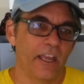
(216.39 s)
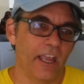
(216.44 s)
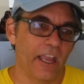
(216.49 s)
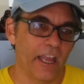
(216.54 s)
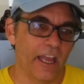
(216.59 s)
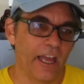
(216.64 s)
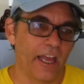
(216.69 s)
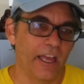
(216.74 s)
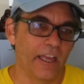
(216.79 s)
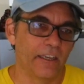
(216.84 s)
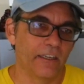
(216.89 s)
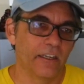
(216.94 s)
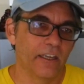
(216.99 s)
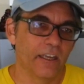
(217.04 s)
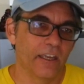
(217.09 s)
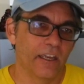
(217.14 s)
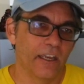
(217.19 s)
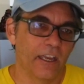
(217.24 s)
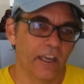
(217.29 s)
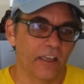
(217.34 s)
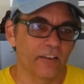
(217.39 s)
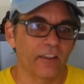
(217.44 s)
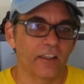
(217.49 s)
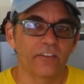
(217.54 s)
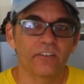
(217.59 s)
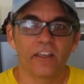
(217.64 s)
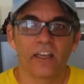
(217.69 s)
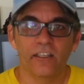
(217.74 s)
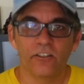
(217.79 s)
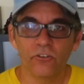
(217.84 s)
And as I
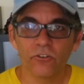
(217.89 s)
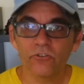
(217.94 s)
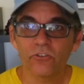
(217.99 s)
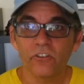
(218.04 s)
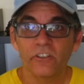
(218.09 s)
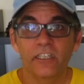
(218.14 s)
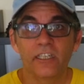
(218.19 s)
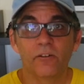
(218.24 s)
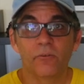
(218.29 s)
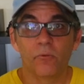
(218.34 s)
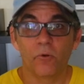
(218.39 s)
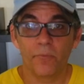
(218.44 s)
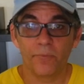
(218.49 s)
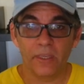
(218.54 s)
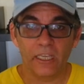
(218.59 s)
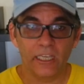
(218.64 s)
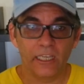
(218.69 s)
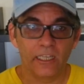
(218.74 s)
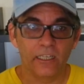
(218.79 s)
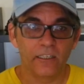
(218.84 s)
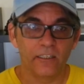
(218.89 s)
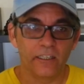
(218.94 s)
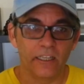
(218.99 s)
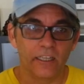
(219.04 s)
said, usually it will mean